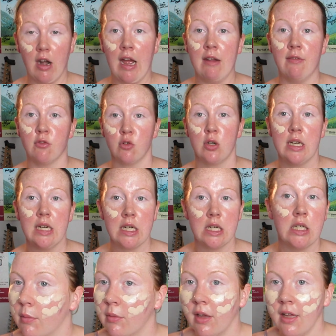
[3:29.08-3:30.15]
Ivory.
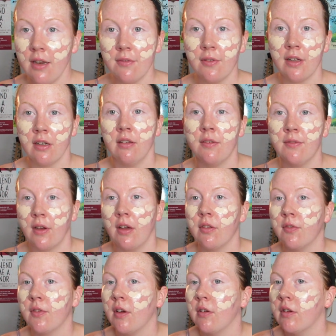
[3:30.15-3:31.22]
I'm glad I finally found
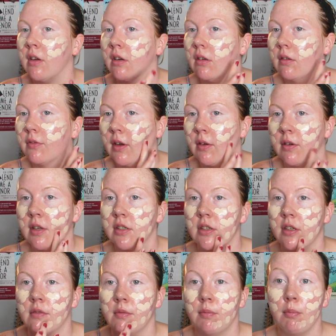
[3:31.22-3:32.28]
the
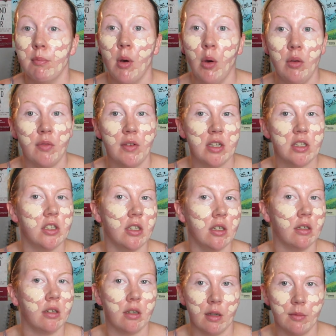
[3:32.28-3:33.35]
foundation.
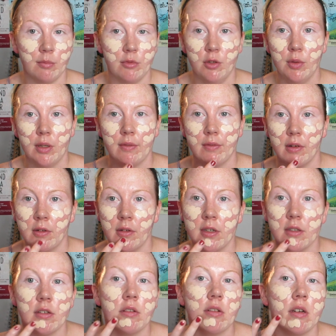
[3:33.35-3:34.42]
Motivation. I'm doing
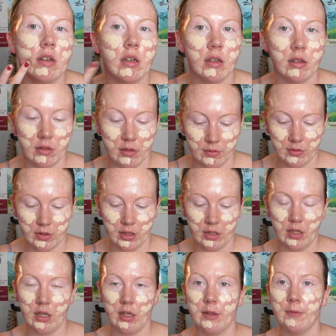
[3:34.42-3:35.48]
foundation right now, you
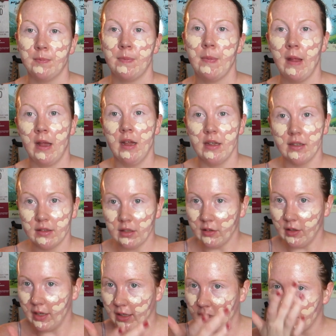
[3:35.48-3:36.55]
freaking idiot. To
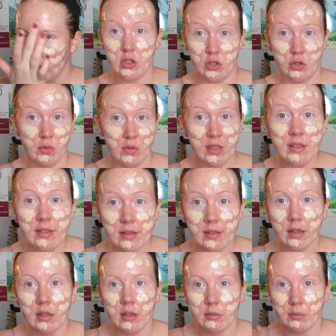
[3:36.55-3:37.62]
like do this,
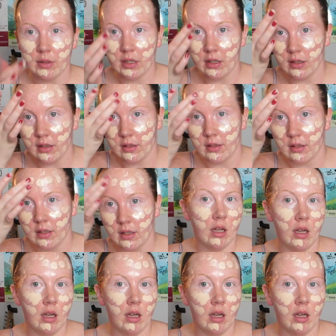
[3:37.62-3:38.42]
because